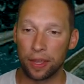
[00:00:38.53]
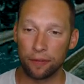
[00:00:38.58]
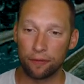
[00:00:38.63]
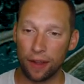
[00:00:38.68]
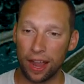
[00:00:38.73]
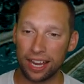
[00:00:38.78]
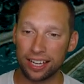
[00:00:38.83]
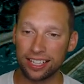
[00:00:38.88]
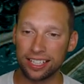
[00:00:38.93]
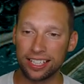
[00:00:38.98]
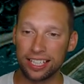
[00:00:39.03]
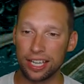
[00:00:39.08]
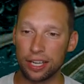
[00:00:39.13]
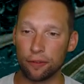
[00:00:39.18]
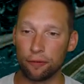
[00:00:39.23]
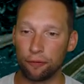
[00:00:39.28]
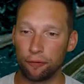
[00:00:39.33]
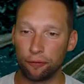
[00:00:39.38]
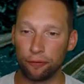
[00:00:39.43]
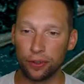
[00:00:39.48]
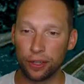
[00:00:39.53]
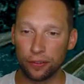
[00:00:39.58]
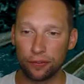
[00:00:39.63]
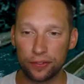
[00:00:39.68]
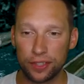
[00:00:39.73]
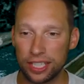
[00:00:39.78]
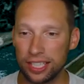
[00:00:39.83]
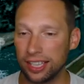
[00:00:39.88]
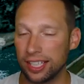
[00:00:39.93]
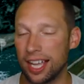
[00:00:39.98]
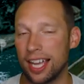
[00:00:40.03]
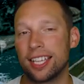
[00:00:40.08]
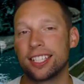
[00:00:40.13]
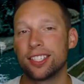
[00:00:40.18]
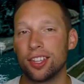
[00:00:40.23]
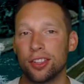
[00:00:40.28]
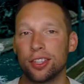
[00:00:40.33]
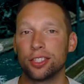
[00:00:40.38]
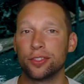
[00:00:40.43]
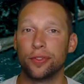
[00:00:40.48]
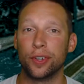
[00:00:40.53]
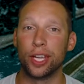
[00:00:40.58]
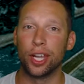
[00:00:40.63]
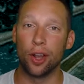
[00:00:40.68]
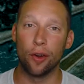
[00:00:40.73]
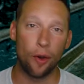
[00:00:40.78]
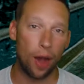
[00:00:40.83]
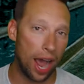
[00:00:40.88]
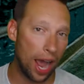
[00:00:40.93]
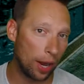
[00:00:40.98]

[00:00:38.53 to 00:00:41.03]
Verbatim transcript: If I can get fifty likes on this video,